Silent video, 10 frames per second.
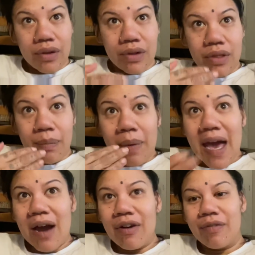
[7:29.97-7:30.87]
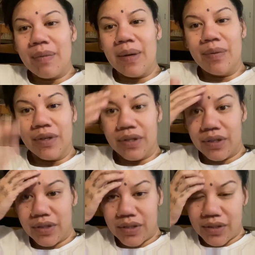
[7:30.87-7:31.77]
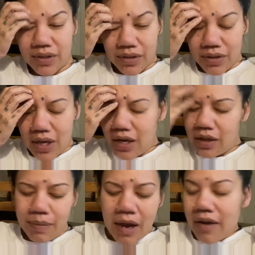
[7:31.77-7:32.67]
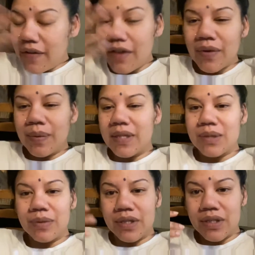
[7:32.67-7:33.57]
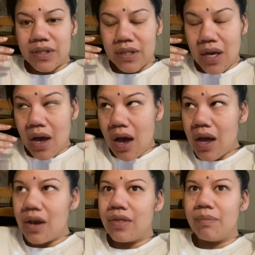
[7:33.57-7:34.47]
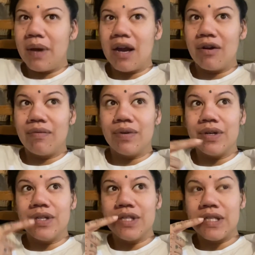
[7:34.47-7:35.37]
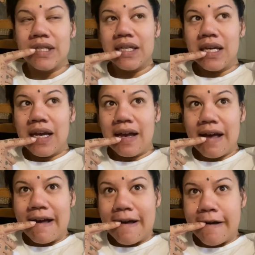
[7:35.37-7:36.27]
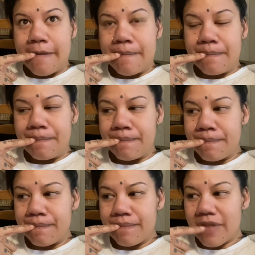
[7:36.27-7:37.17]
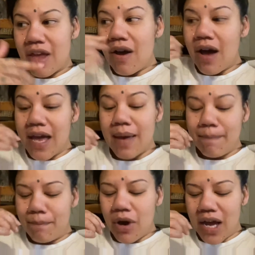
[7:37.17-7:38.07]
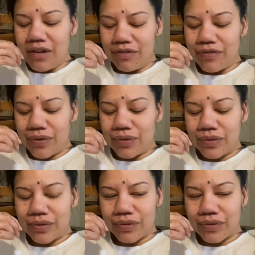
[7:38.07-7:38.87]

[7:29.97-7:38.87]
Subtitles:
the power of my words. I know the power of everyone's words. I know the power of words. I am mindful